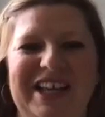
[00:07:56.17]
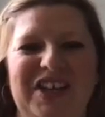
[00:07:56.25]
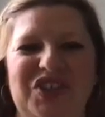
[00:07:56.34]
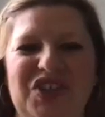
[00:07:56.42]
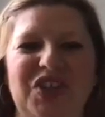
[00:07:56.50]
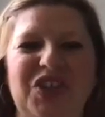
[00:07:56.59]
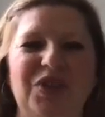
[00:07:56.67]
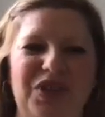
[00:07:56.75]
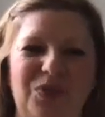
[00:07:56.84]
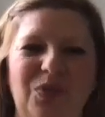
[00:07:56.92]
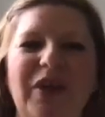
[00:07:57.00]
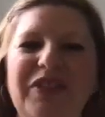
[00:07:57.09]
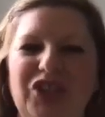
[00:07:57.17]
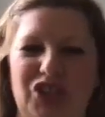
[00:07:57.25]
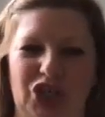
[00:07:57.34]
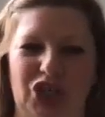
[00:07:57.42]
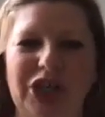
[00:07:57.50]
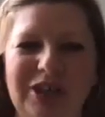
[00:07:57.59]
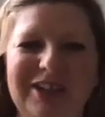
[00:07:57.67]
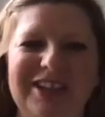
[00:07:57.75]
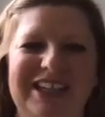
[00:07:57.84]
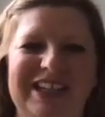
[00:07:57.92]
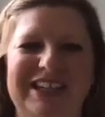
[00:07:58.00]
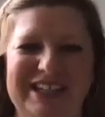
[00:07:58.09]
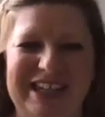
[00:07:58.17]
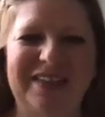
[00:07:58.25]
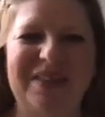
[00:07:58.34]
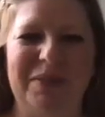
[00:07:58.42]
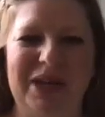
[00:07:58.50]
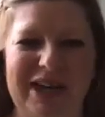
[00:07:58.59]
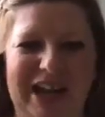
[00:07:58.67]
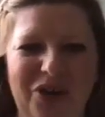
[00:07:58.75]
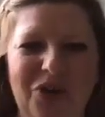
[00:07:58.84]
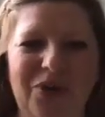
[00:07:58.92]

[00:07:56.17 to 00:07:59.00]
So you want the churn, you need to get them in and out